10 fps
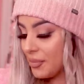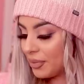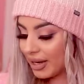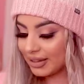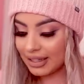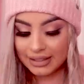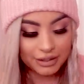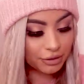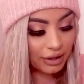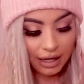But I
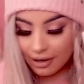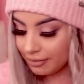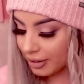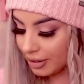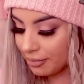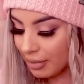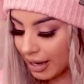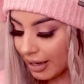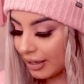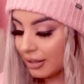do love
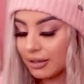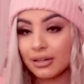my